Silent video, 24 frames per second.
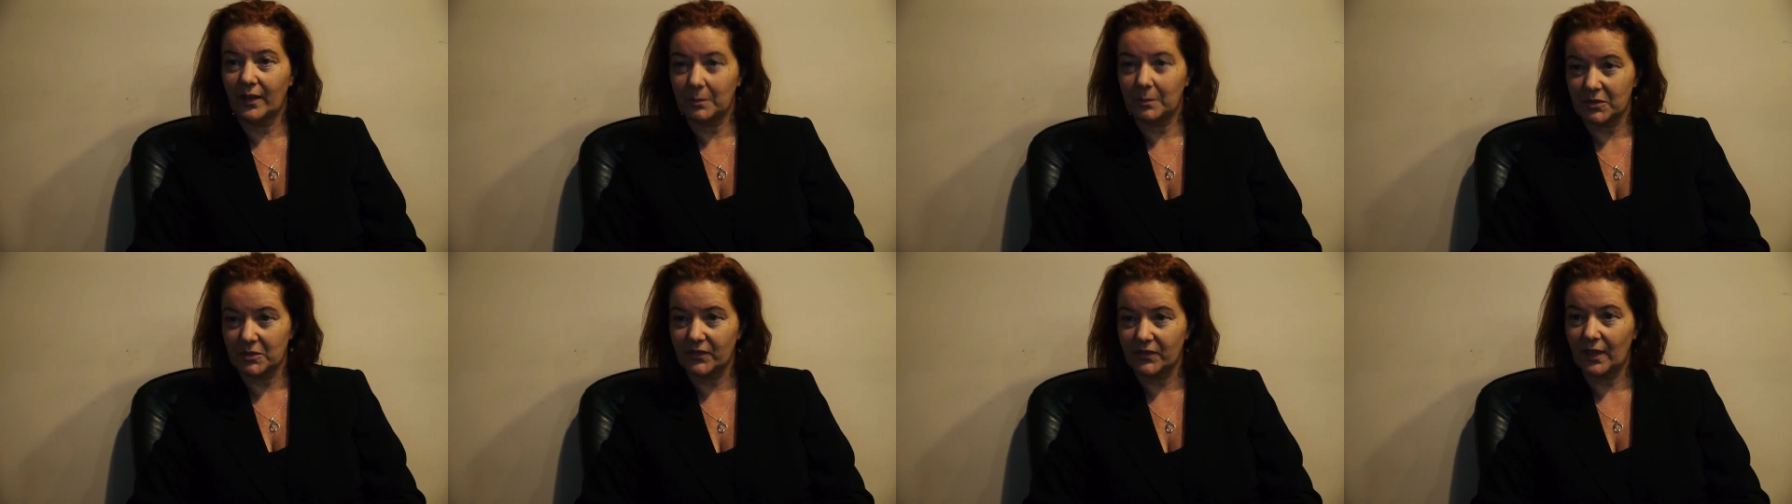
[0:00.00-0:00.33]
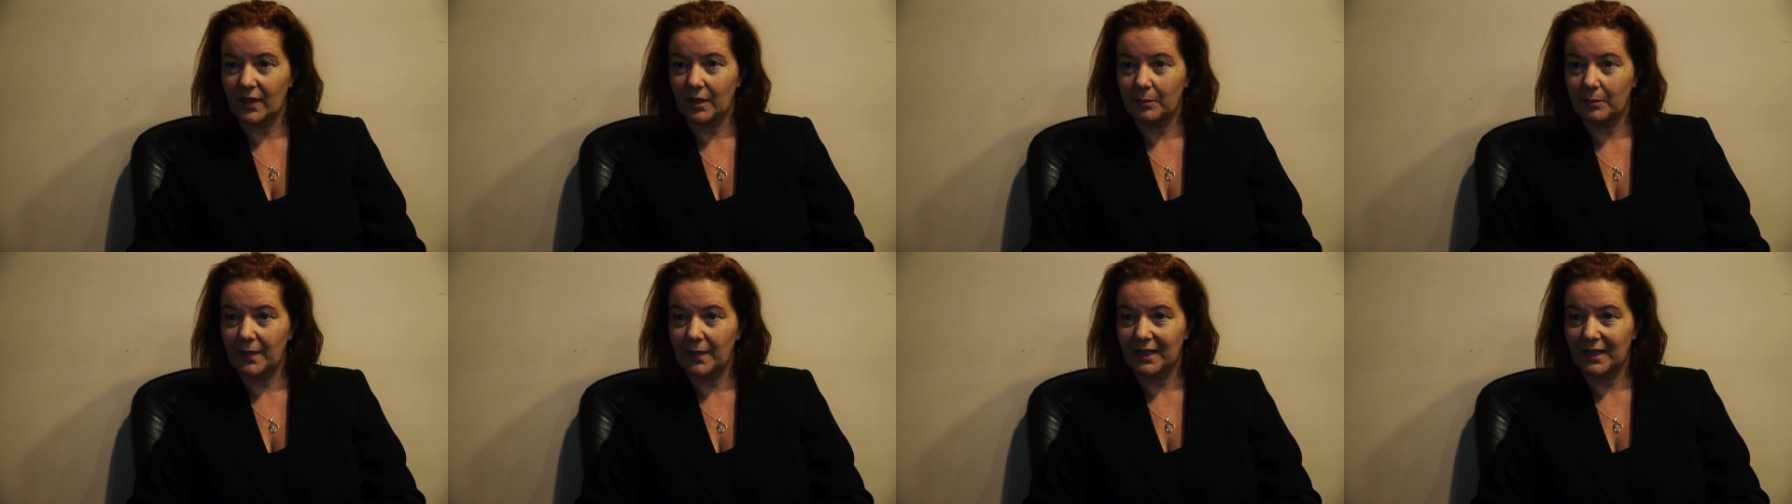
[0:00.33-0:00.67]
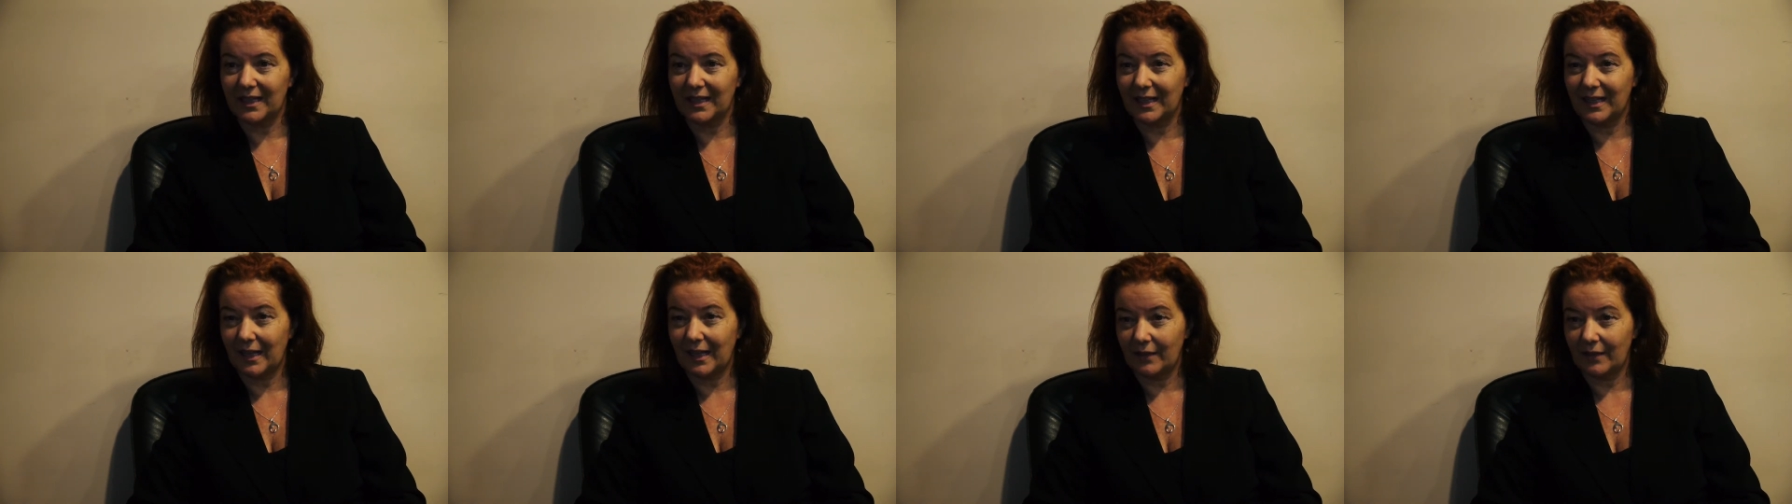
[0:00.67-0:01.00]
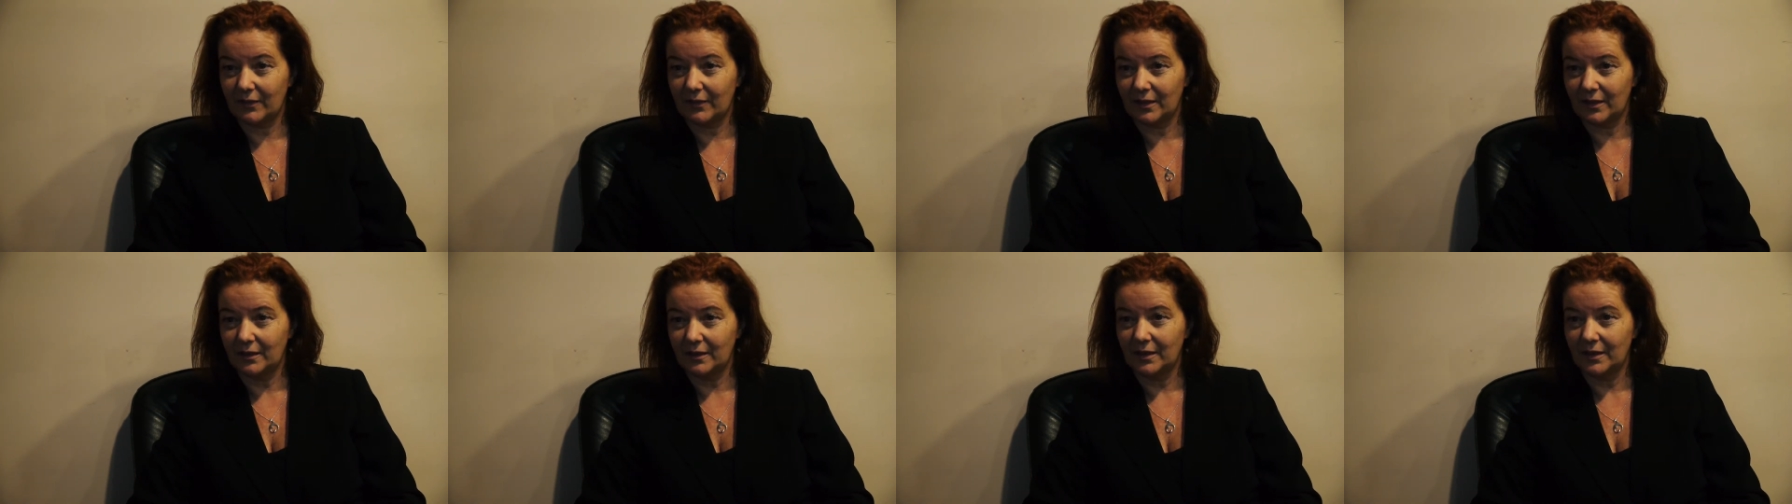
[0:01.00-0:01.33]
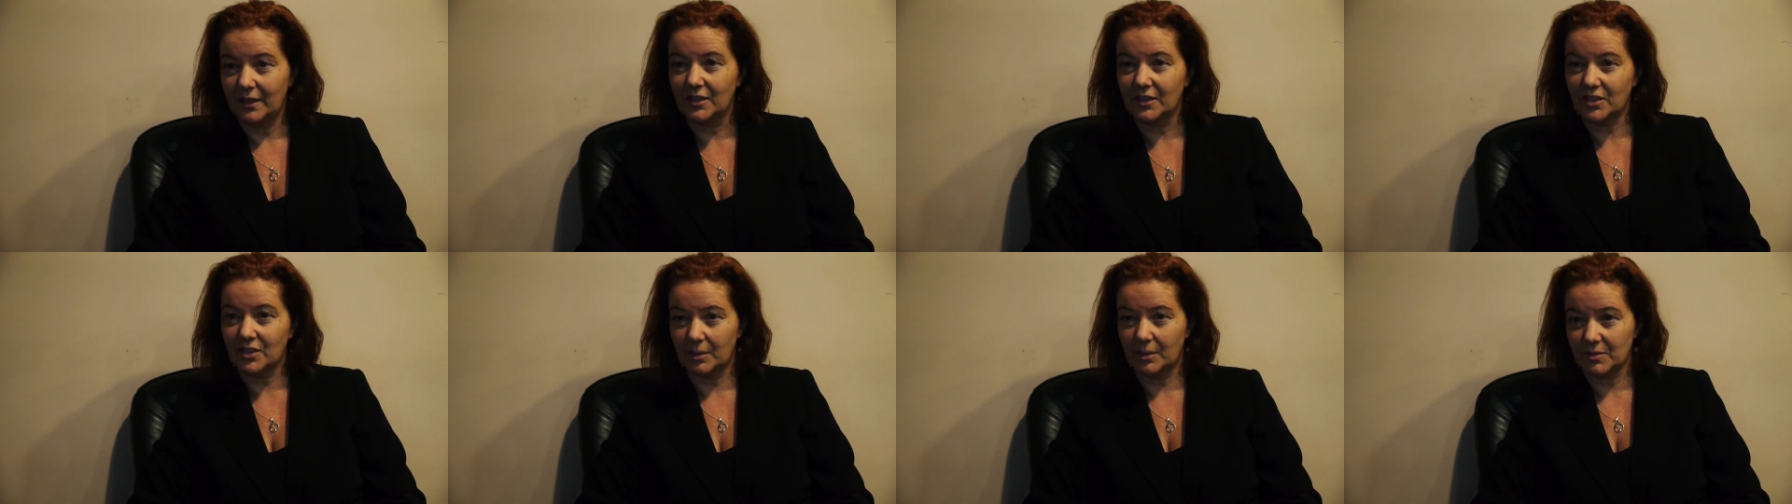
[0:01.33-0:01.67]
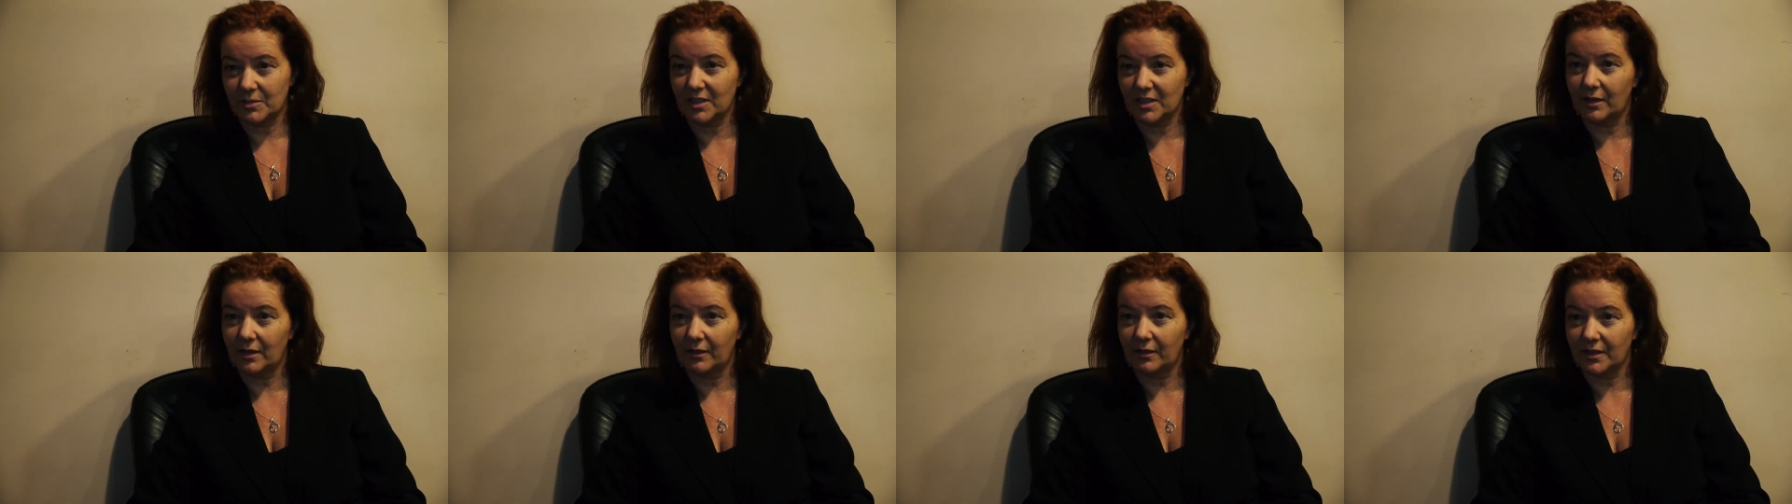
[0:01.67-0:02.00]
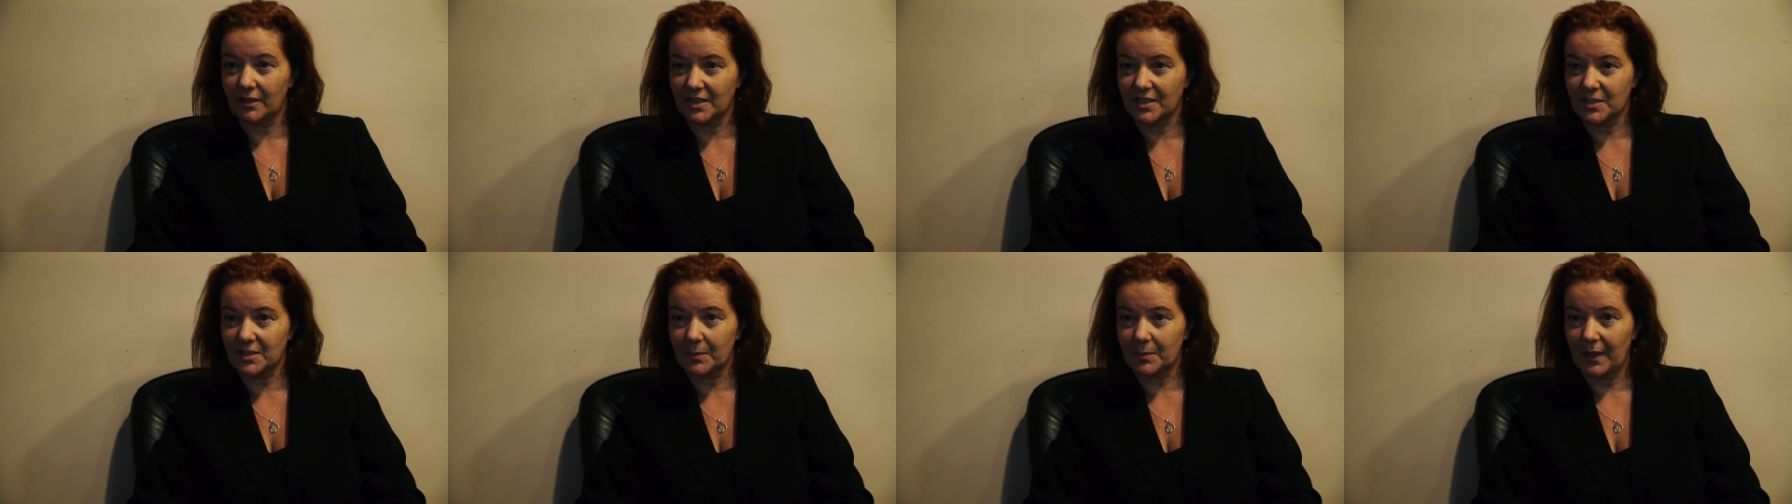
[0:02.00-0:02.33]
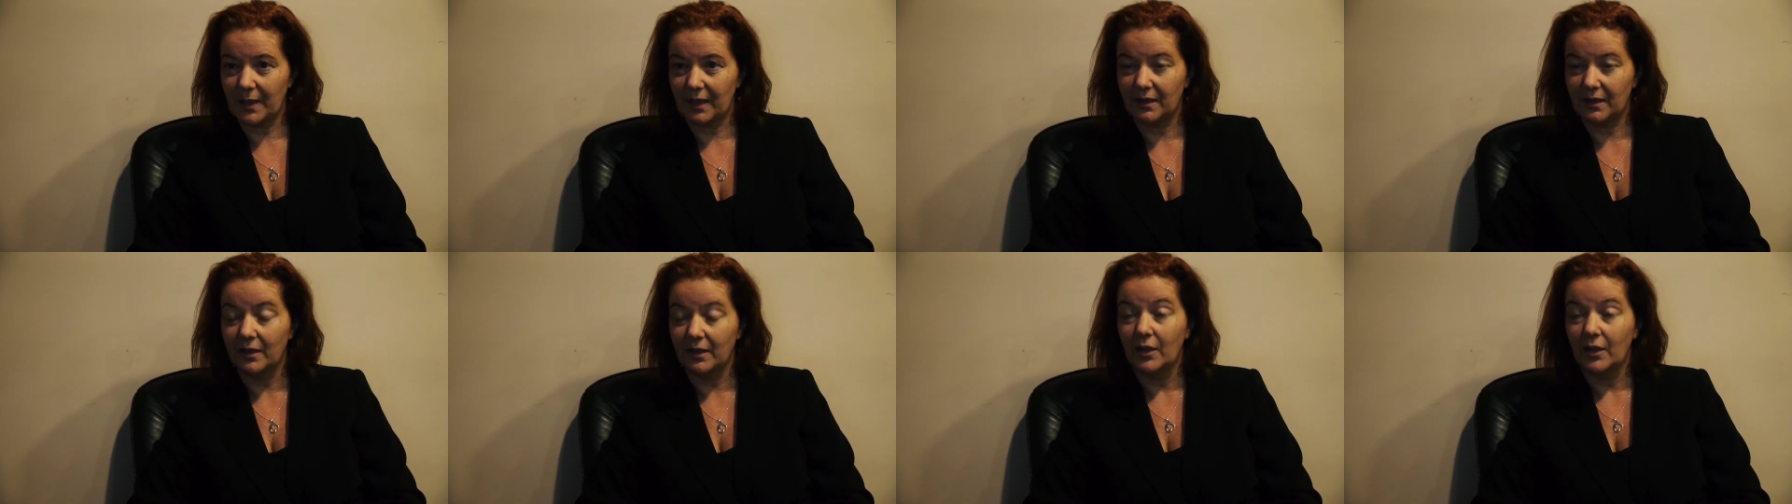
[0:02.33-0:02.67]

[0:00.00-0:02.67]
developmental level in terms of learning to spell.